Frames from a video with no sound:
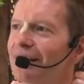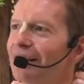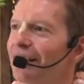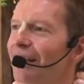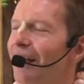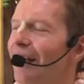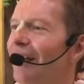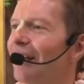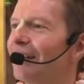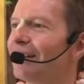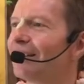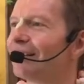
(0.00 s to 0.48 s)

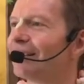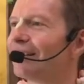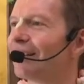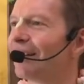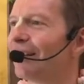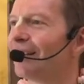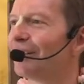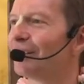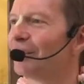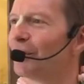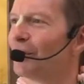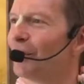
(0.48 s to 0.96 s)
and
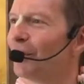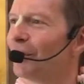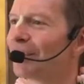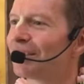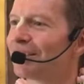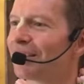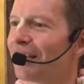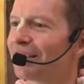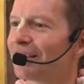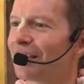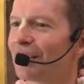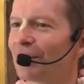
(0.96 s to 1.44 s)
uh, you know, it
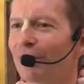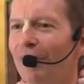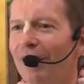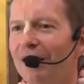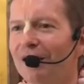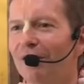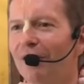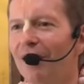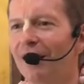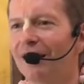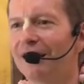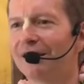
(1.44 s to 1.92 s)
said that
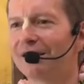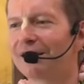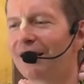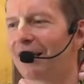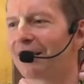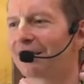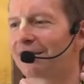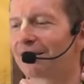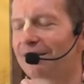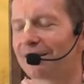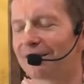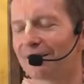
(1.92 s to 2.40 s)
Radharani
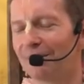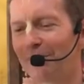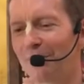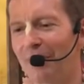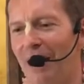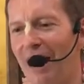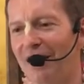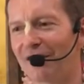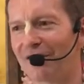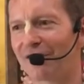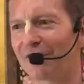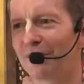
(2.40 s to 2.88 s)
takes
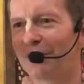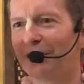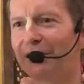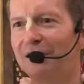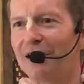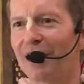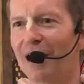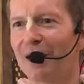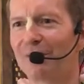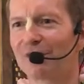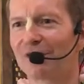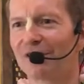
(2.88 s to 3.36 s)
bath three
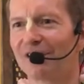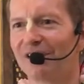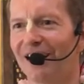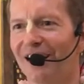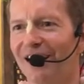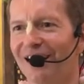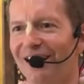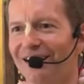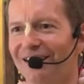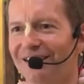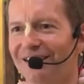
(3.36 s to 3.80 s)
times a day.